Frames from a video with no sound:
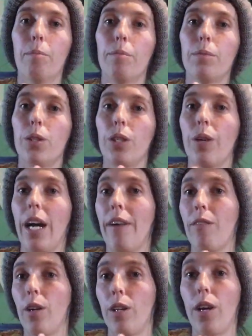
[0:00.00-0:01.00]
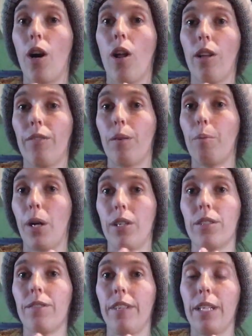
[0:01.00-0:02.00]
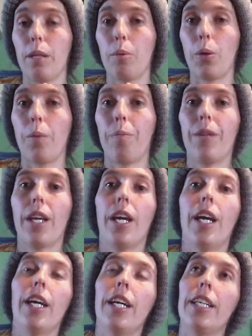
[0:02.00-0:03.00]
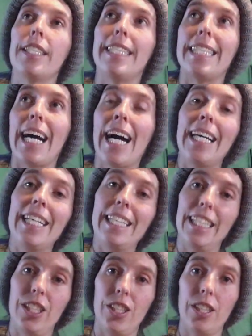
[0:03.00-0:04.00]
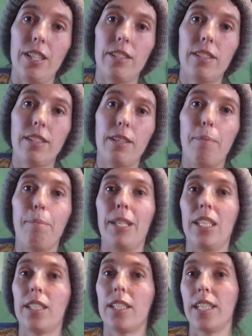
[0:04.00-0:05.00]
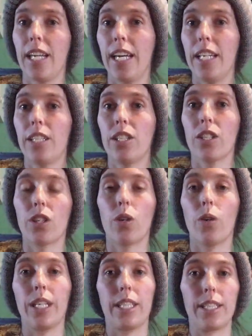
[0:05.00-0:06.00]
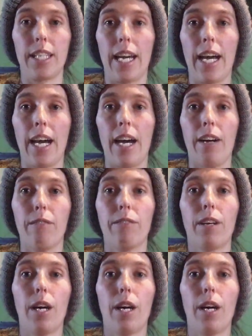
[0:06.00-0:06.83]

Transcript: So you have all of the parts available. Dioecious means that you're going to have